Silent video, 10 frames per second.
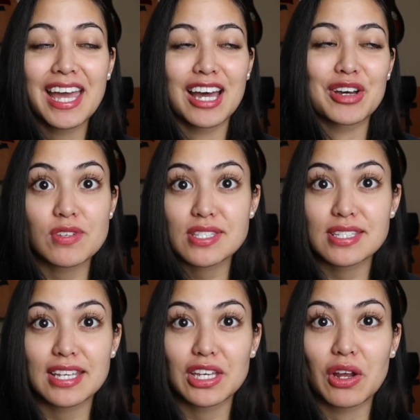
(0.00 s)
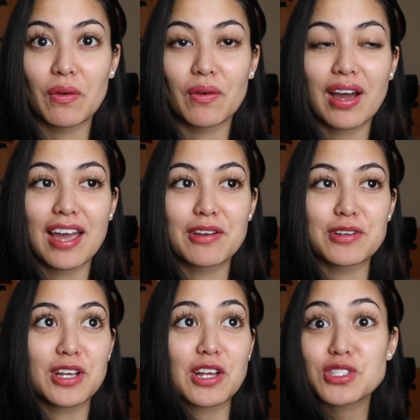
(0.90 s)
And obviously, you know, I
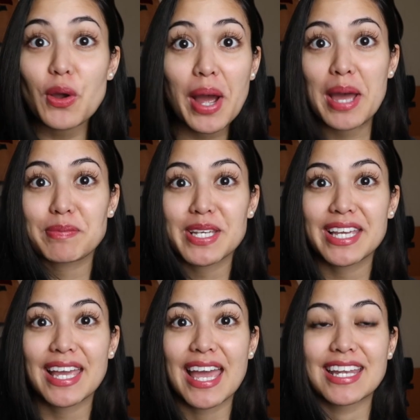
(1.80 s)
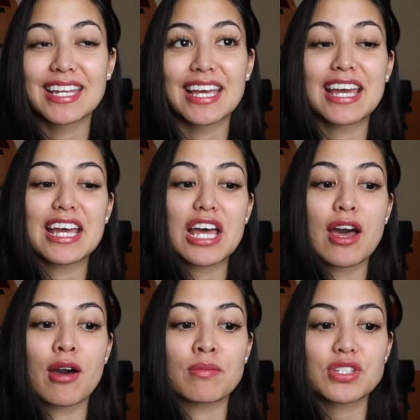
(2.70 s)
got so happy and
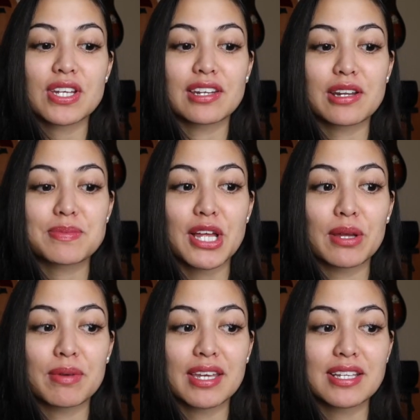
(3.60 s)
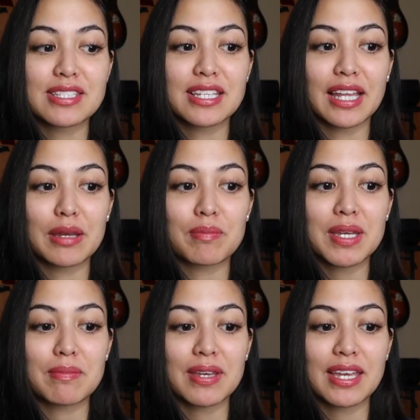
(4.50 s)
um, she ended up telling me to like
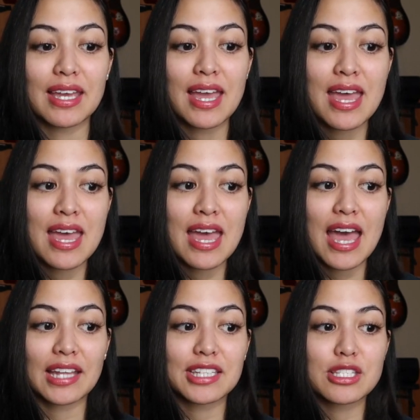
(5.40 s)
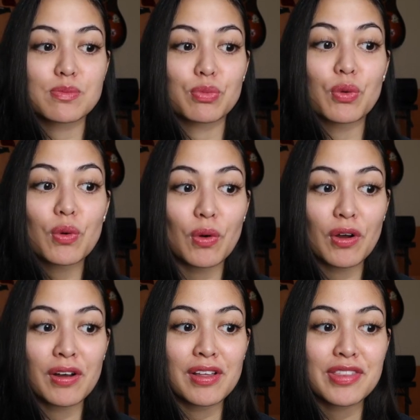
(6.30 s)
meet me this
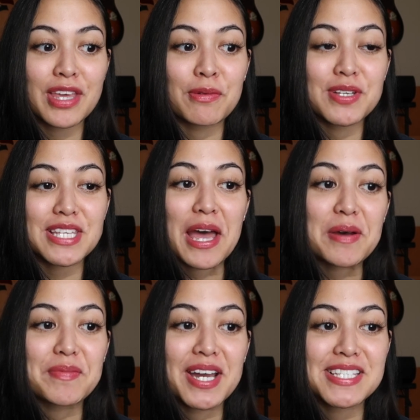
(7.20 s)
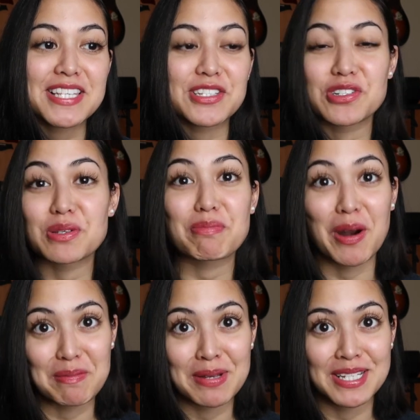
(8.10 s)
pool that was at my sister's
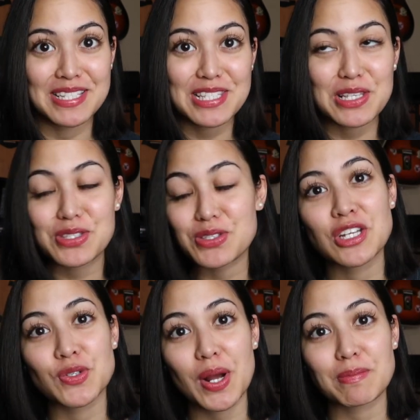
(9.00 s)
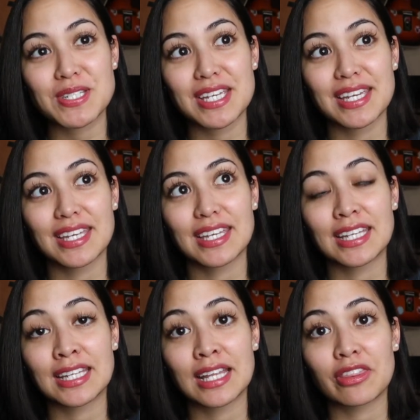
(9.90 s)
apartment. She dropped it
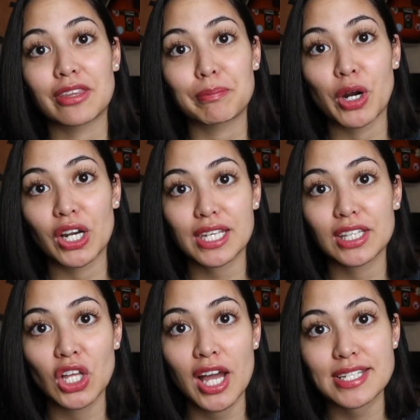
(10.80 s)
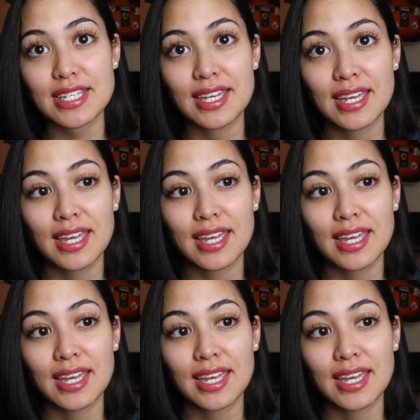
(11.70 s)
in the parking lot.